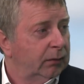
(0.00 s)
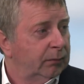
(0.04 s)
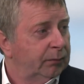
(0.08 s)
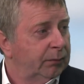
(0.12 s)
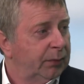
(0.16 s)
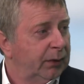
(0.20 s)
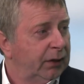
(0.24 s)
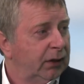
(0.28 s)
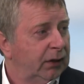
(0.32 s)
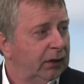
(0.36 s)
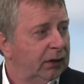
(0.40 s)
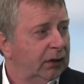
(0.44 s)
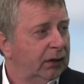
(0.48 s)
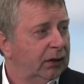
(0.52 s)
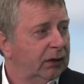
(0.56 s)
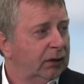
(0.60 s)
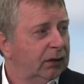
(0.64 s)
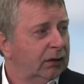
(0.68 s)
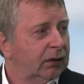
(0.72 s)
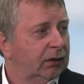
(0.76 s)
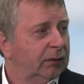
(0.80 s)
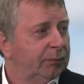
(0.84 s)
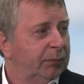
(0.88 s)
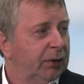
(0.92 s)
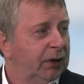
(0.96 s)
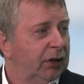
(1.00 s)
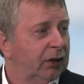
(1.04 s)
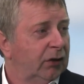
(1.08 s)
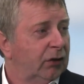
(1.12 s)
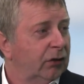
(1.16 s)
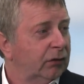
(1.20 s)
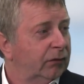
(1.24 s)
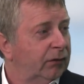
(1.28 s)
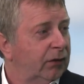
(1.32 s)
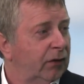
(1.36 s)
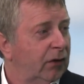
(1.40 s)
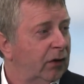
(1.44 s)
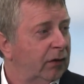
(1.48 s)
be the
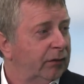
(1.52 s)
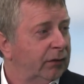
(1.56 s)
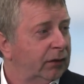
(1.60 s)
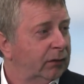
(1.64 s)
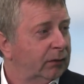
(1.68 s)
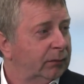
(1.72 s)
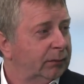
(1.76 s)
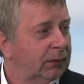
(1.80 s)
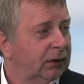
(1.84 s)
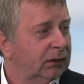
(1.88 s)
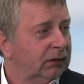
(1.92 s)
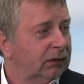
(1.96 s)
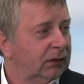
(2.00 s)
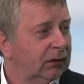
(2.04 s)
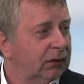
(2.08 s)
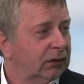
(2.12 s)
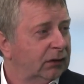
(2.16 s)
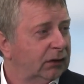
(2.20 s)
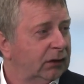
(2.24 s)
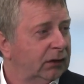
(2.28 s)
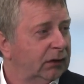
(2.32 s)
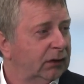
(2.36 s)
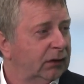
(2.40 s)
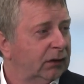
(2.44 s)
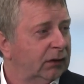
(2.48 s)
godfather, basically.